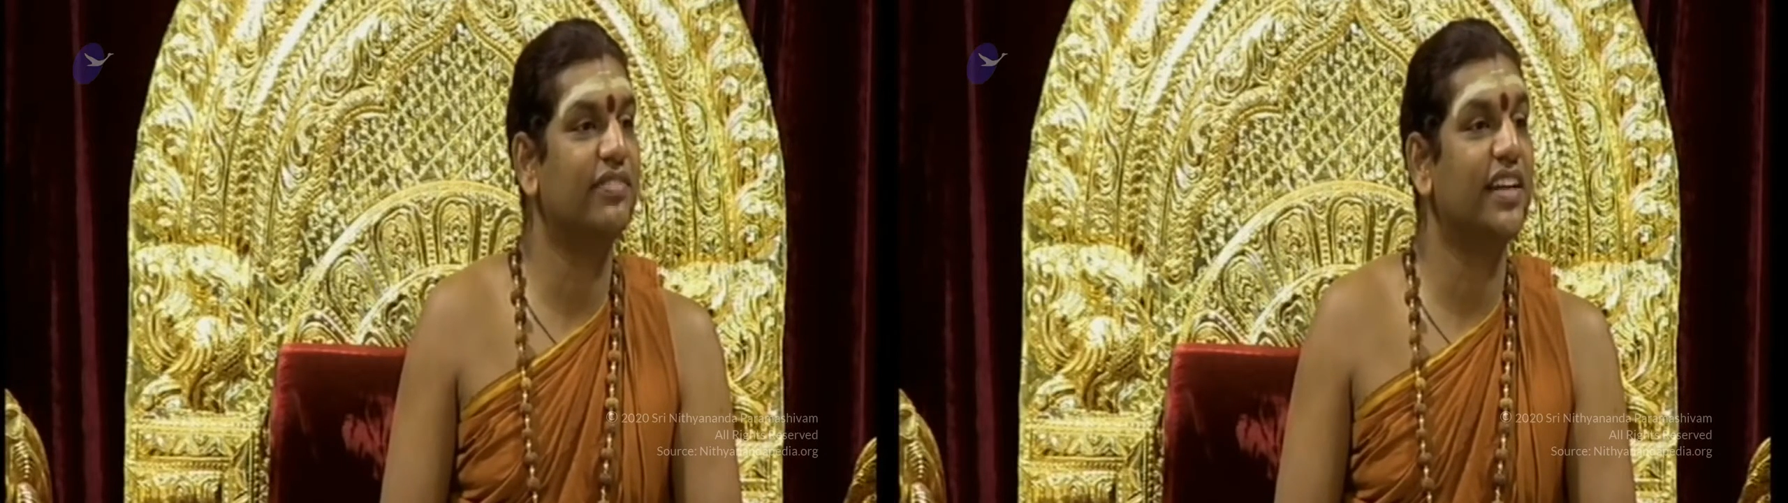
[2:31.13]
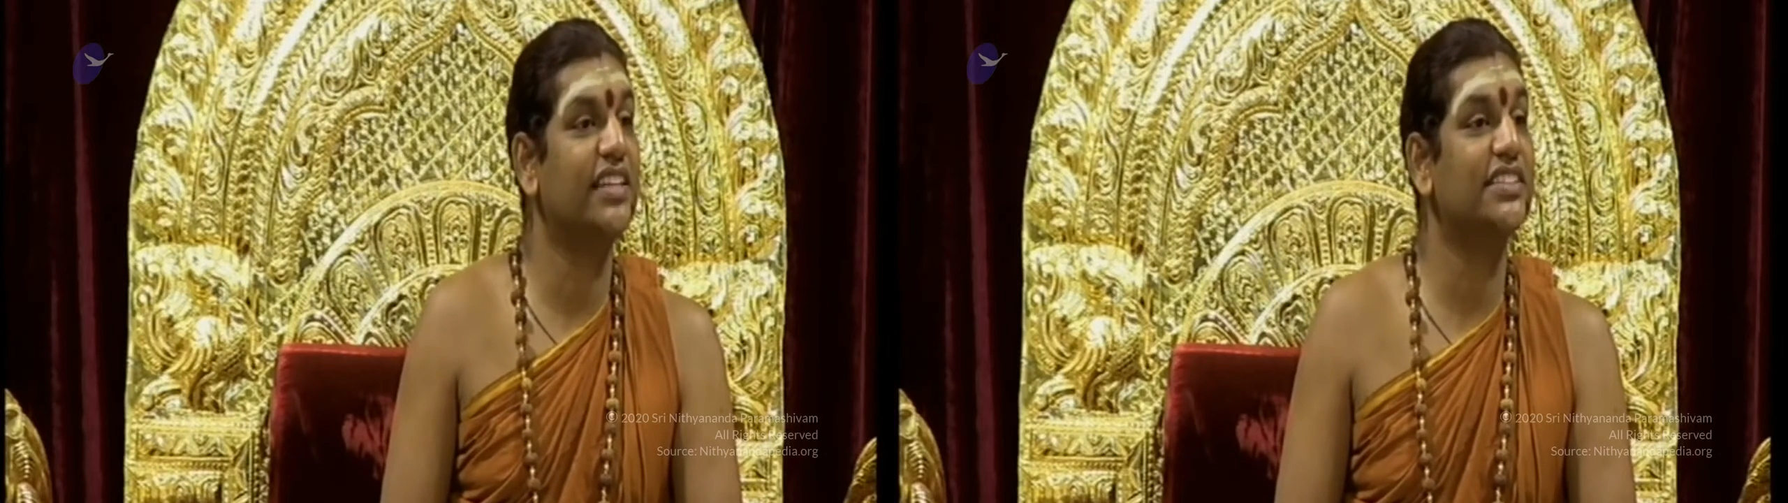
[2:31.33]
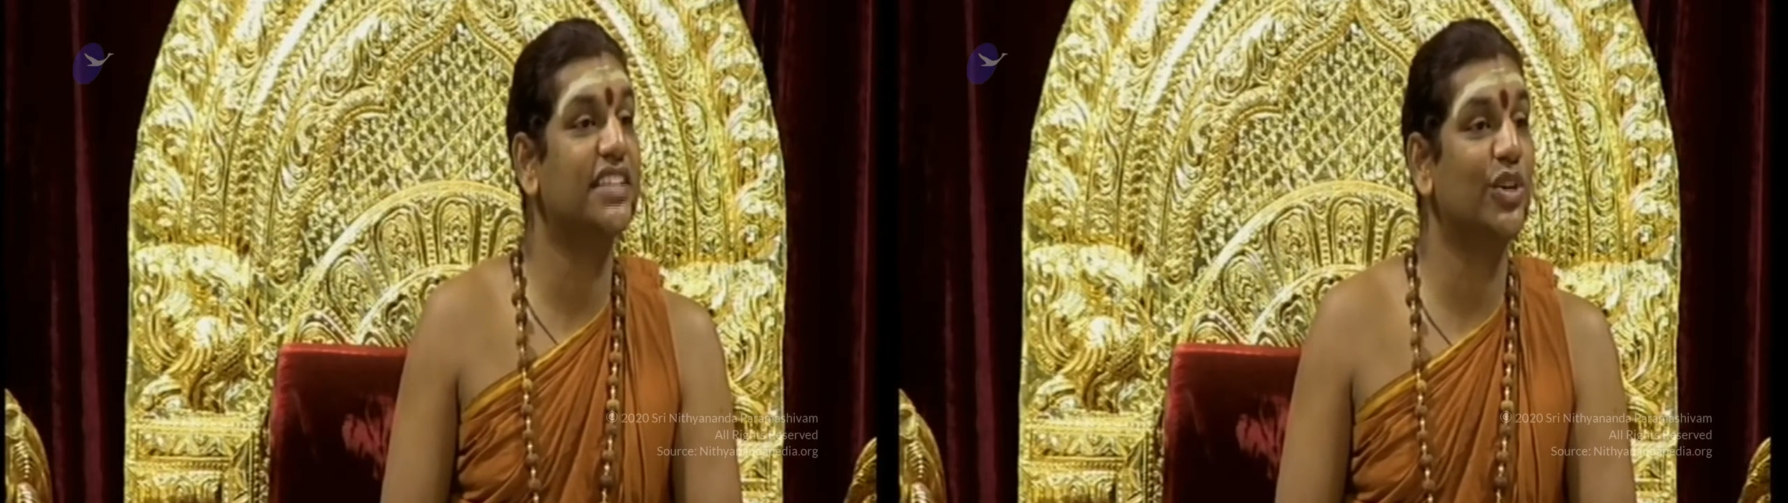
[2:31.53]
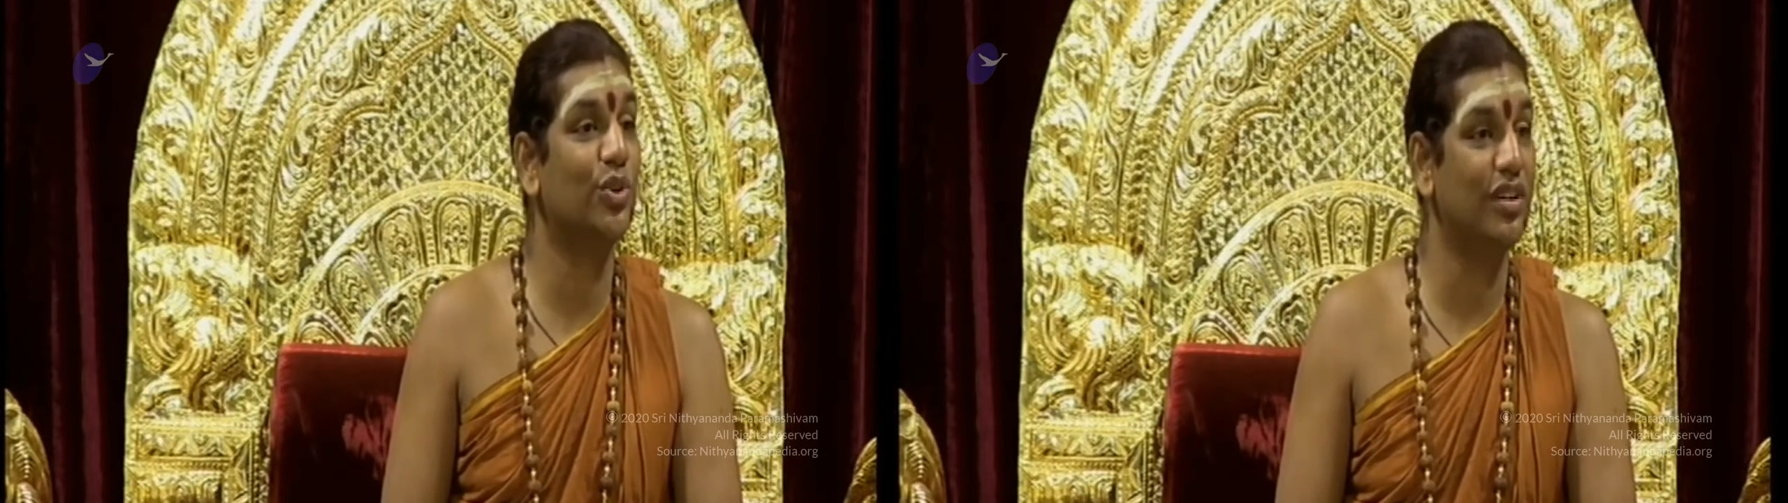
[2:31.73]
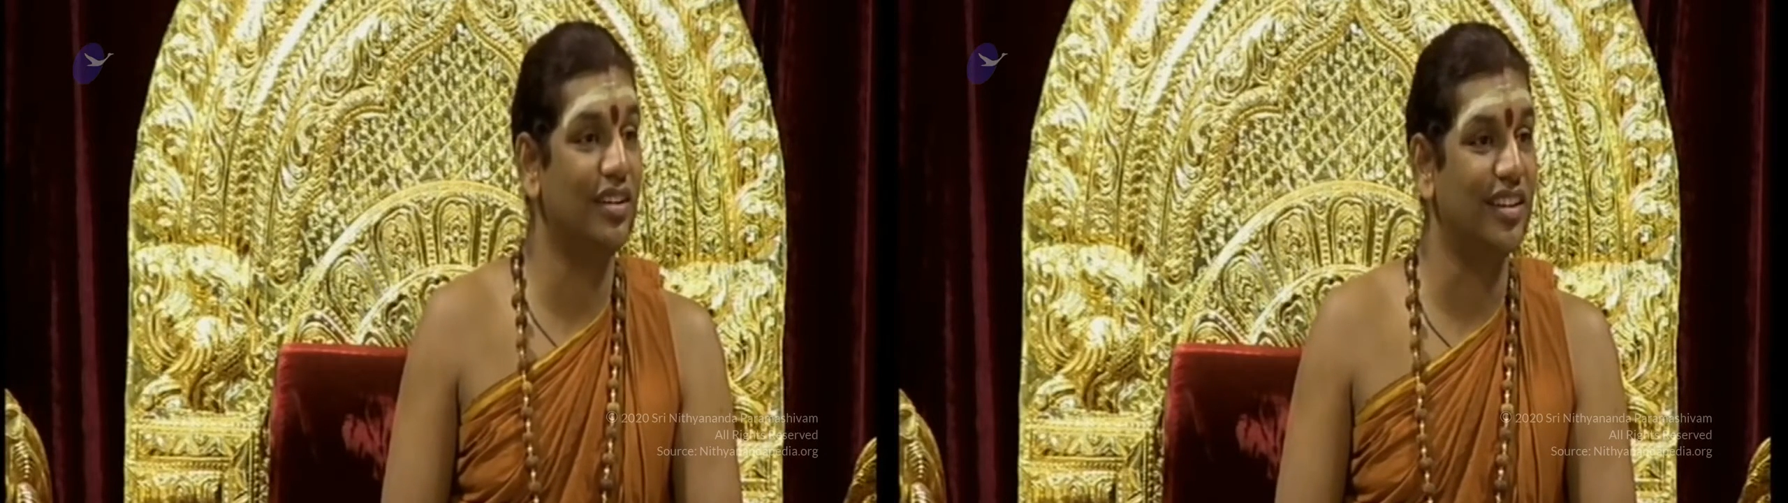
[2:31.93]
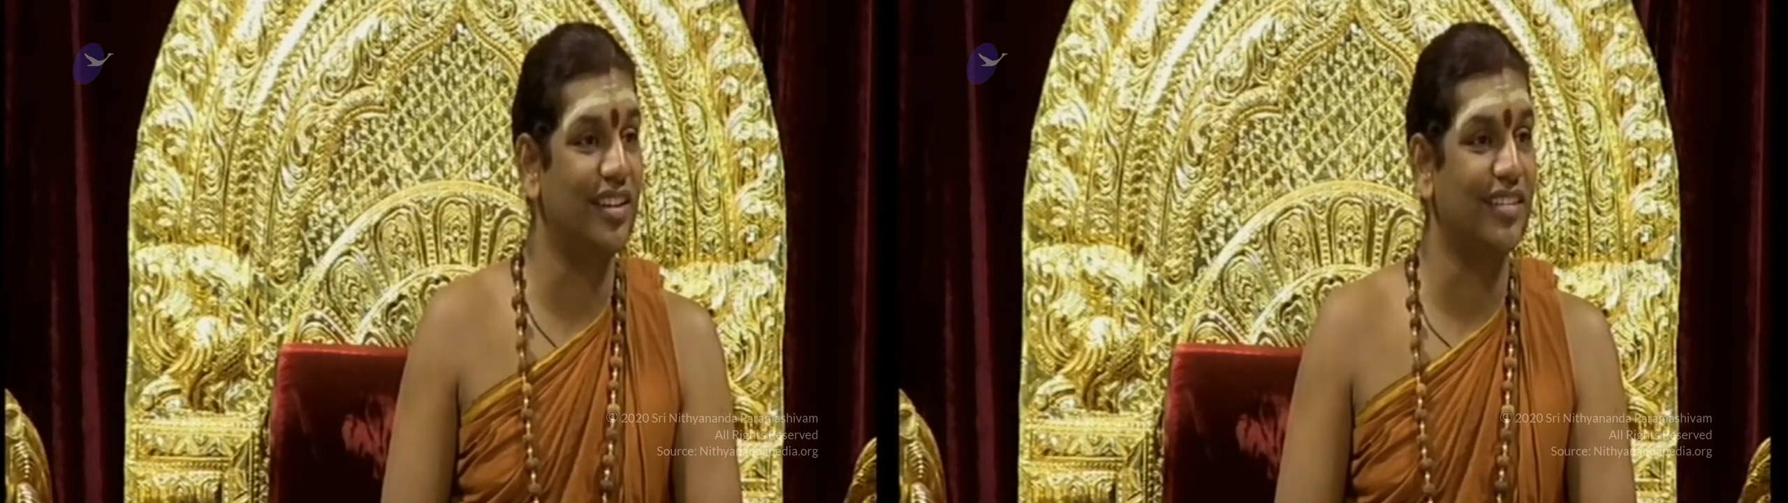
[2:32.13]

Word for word: insecurity.